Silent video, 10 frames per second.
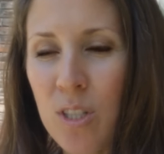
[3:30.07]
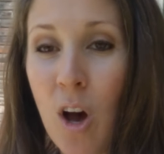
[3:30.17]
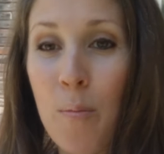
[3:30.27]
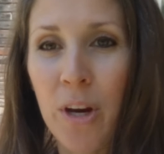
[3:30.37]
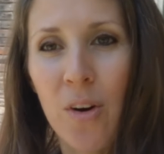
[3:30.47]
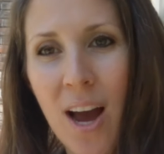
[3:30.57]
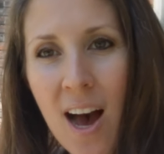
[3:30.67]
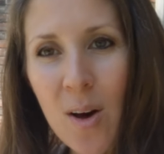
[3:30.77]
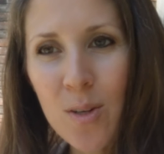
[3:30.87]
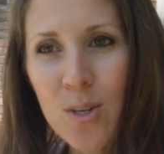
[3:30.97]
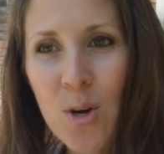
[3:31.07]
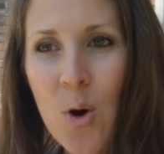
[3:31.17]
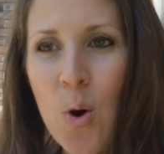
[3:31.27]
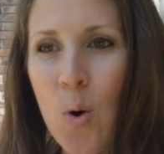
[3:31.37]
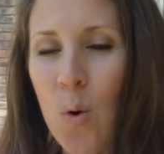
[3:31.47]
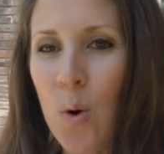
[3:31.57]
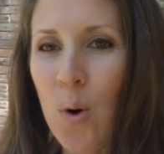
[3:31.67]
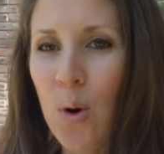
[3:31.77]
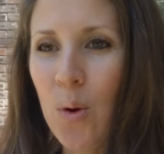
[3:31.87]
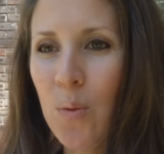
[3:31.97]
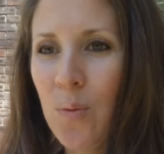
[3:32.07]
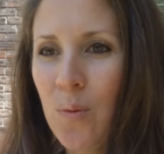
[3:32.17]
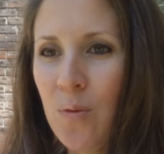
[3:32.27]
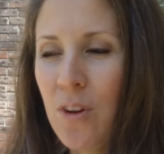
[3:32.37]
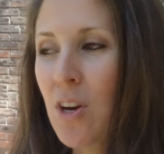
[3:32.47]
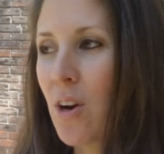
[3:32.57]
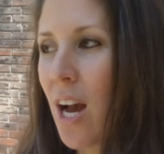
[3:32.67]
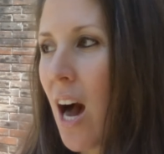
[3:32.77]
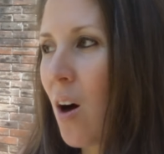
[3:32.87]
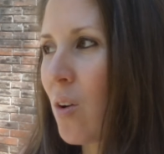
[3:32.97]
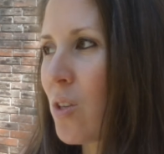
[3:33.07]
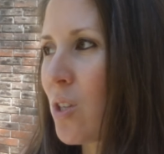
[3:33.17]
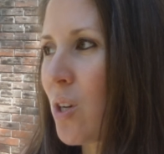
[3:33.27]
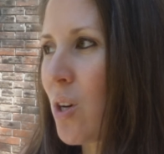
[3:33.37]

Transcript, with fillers: was common ground, or figuring out